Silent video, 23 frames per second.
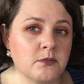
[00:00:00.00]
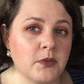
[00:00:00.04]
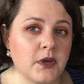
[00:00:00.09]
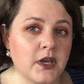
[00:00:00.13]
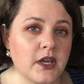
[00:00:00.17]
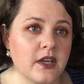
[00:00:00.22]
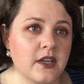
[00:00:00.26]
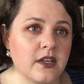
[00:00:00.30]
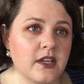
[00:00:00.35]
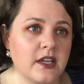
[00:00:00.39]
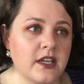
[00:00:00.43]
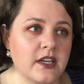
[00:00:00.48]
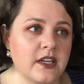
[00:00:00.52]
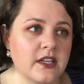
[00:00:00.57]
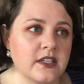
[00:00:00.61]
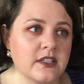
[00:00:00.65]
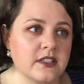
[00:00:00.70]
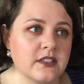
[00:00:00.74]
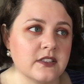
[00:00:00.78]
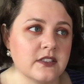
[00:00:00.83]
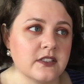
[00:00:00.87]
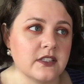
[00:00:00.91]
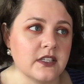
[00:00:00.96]
but it
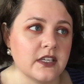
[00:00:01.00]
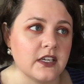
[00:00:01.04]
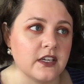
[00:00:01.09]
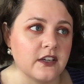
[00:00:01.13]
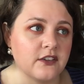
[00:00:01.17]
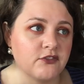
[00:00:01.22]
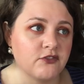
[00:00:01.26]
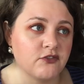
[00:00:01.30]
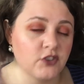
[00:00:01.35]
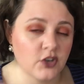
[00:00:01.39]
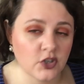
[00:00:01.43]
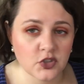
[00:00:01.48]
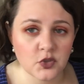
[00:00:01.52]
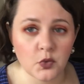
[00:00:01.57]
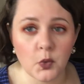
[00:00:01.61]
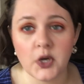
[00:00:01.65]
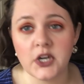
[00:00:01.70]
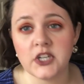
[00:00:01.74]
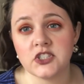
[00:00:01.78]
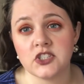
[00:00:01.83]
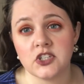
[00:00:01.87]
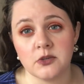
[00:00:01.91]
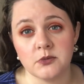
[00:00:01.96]
is the first
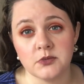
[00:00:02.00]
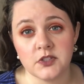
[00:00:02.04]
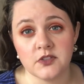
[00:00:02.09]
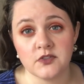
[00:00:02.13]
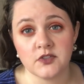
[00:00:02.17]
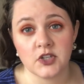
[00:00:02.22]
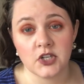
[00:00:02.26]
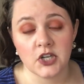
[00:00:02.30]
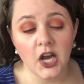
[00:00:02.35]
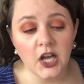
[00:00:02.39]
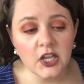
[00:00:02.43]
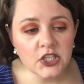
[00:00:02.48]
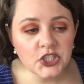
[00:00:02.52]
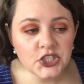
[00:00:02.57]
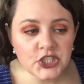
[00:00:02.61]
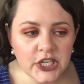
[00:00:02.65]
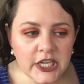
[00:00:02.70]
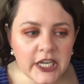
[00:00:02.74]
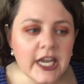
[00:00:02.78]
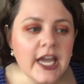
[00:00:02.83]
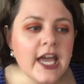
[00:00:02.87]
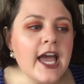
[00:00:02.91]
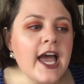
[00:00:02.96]
one in terms of
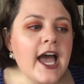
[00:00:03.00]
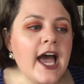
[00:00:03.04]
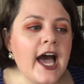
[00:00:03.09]
chronology.